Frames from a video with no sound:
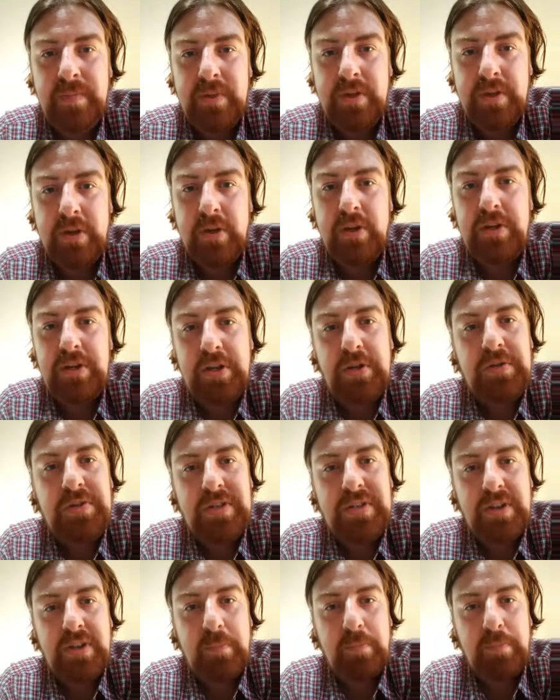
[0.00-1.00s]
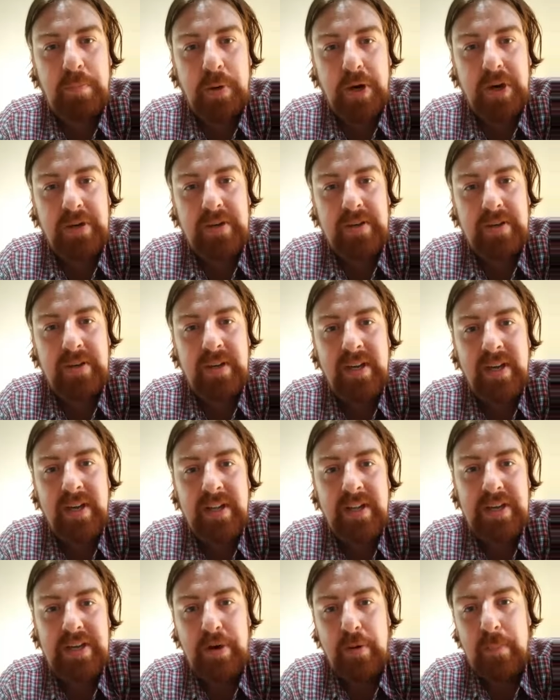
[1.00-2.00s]
You're used to the burden
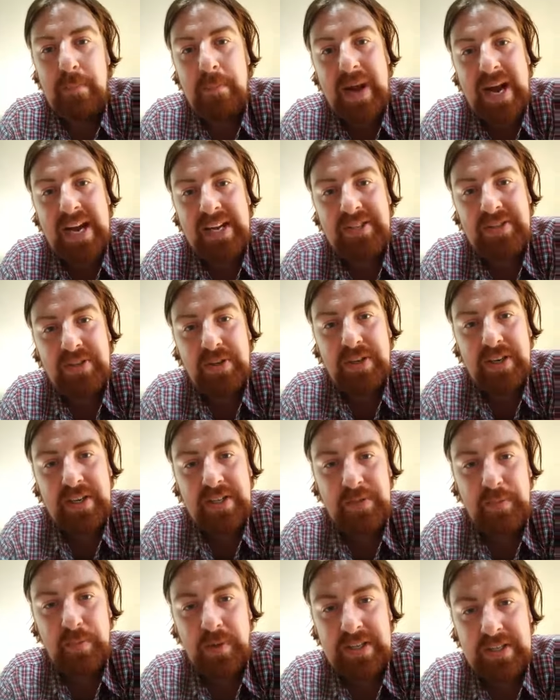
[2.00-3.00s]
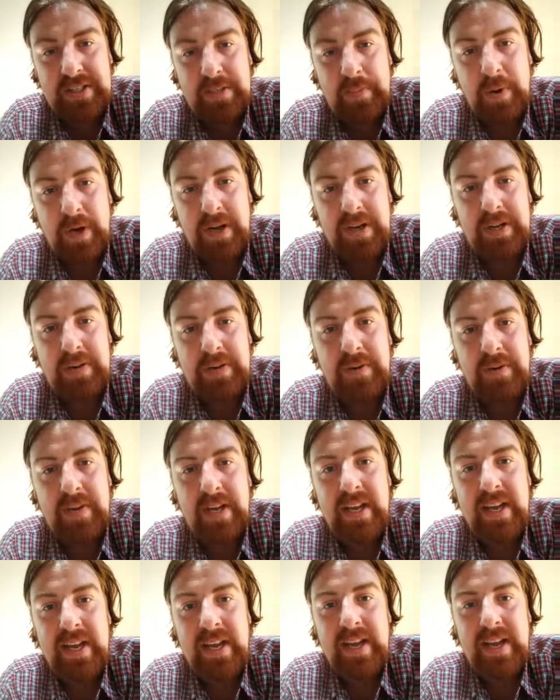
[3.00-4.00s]
that your master has placed upon you.
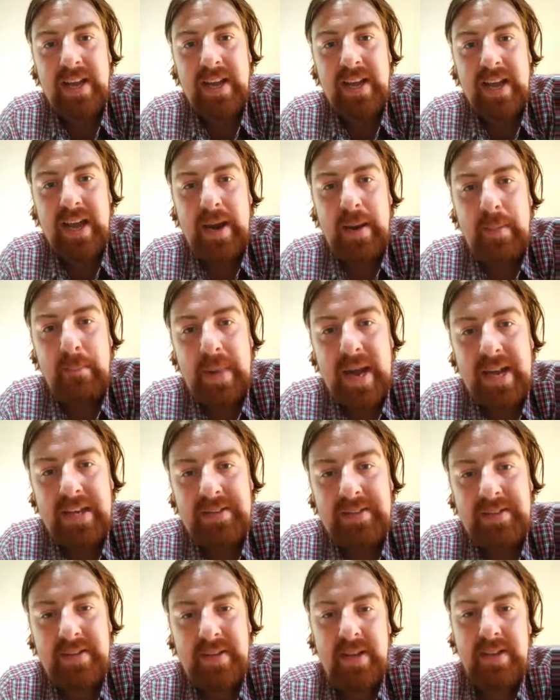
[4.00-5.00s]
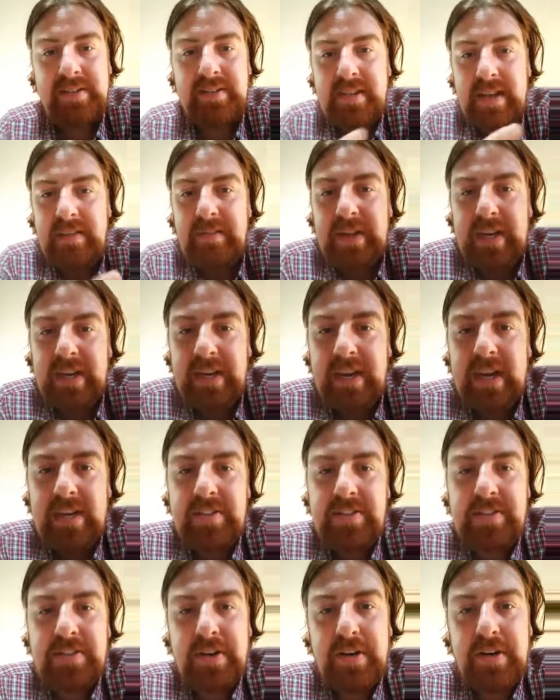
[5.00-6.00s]
And a slave
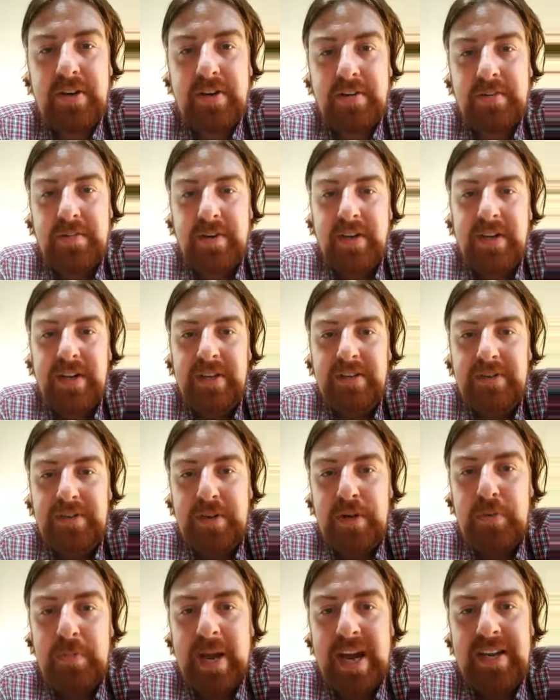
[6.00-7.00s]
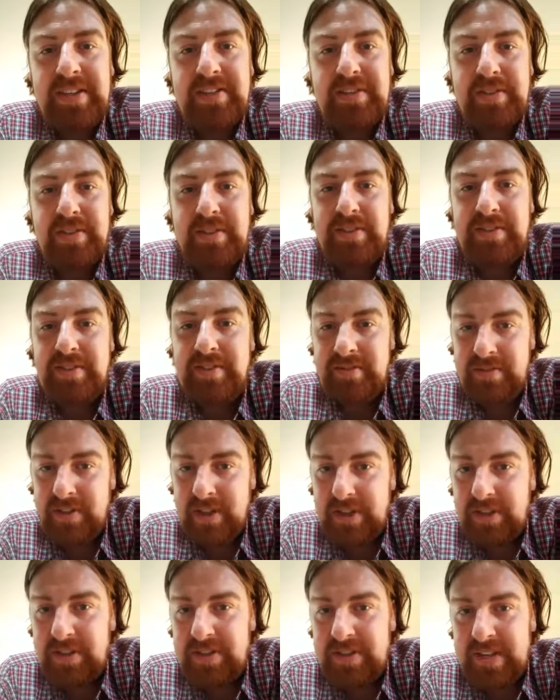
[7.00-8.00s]
cannot serve two masters.
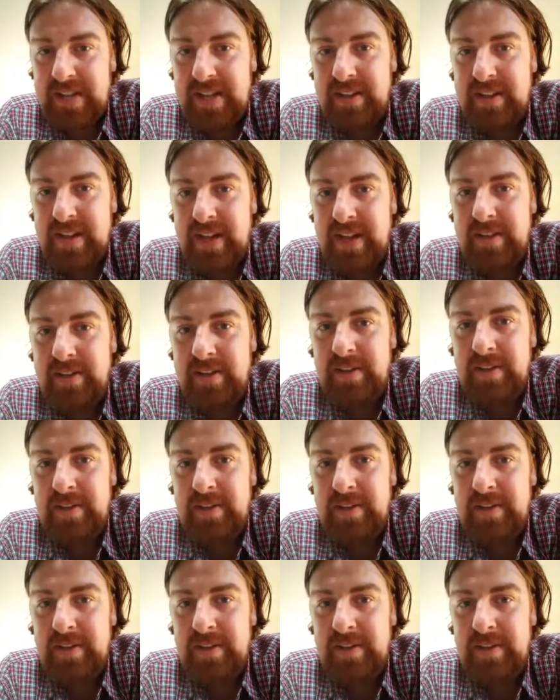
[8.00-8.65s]
Understand that.